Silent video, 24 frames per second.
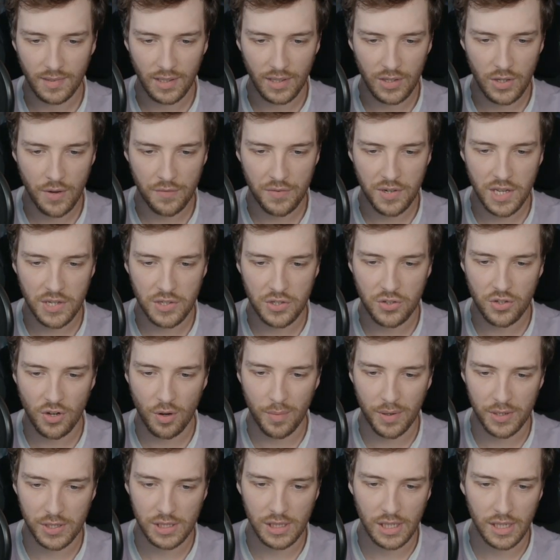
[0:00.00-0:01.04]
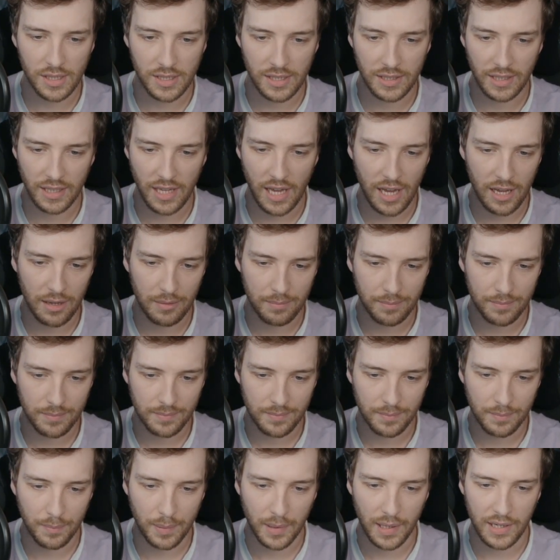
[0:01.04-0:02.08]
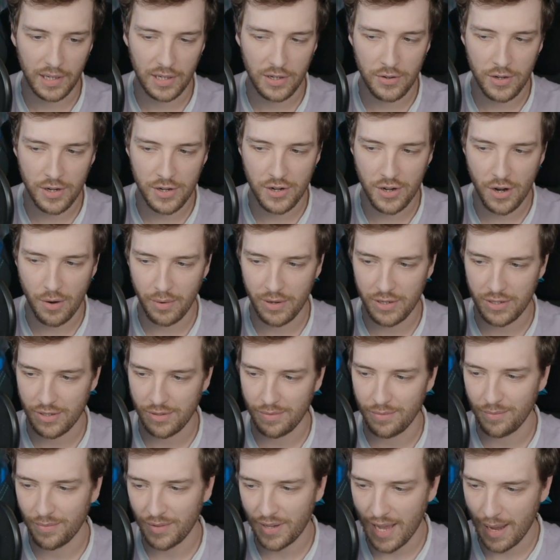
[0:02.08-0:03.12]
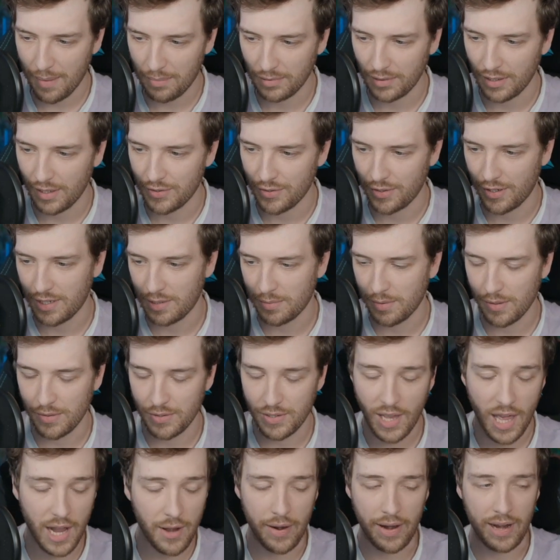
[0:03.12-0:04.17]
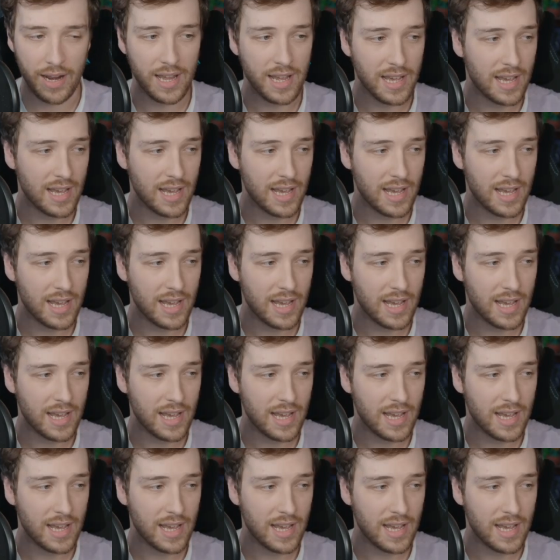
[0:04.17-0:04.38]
You have to get so much luck in the game. But you need to know when to capitalize on, I suppose. Anyway,